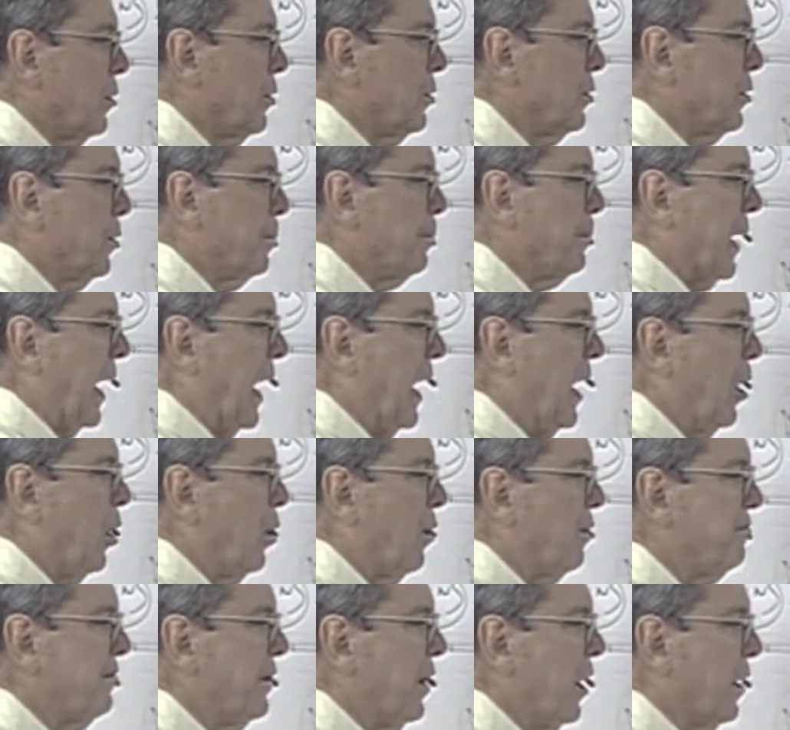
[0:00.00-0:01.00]
the
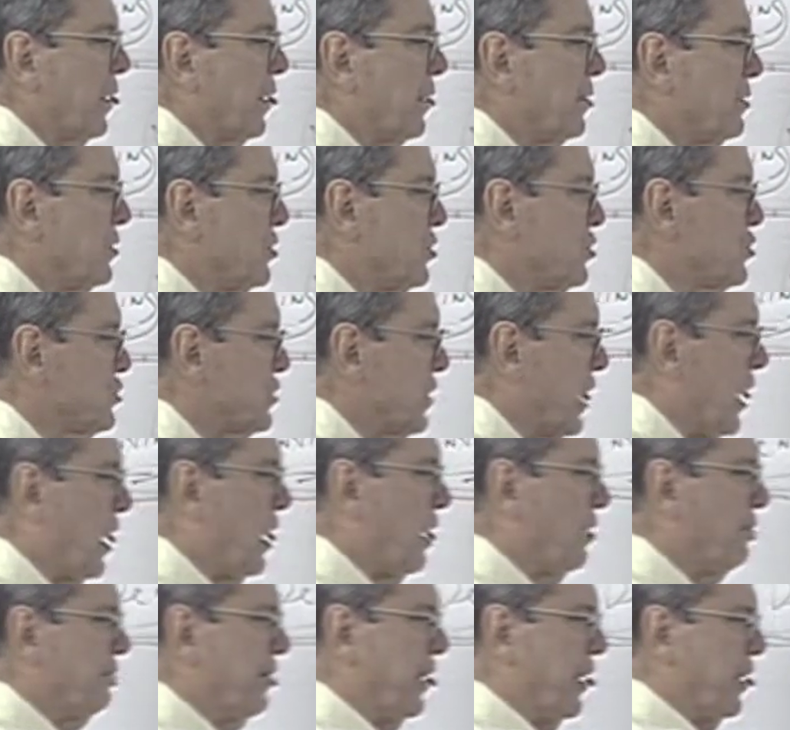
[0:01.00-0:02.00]
power of God unto
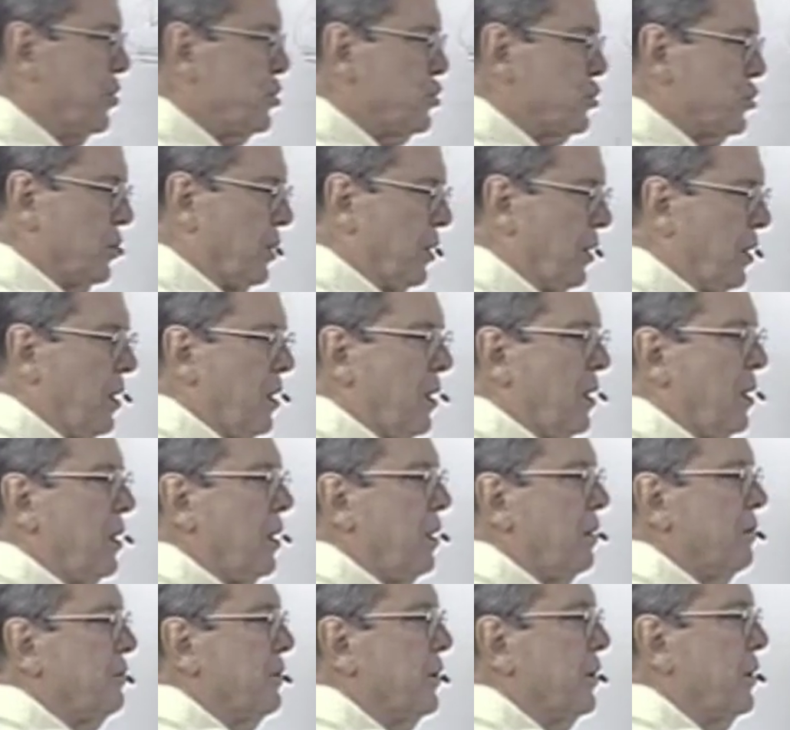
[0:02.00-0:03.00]
salvation.
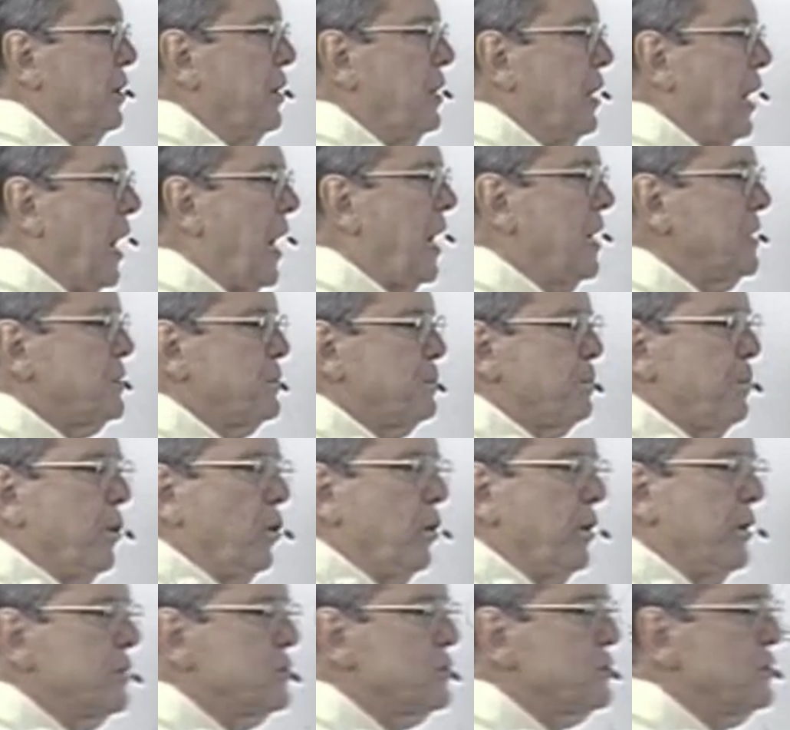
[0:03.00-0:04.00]
The
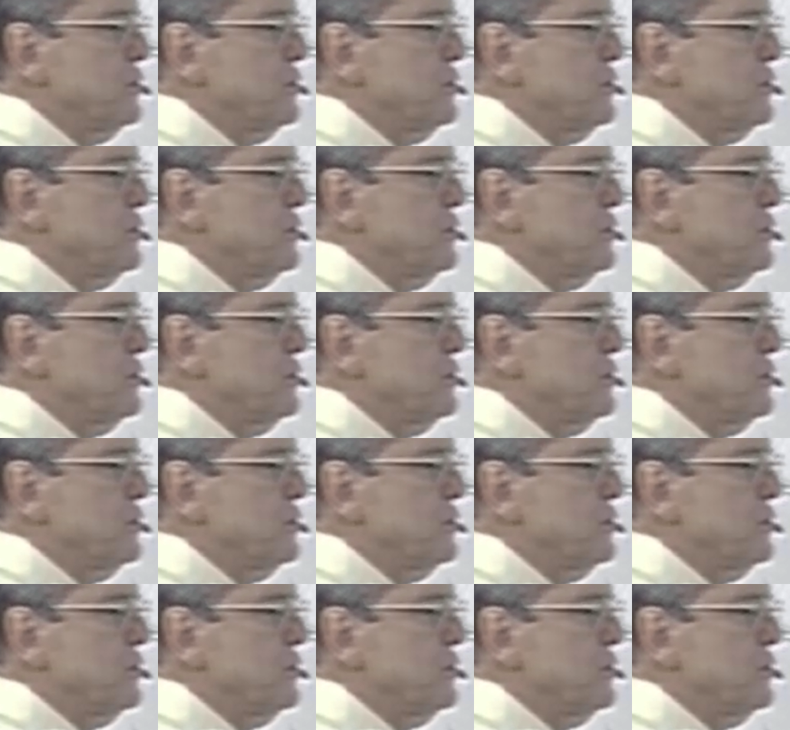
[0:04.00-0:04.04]
gospel is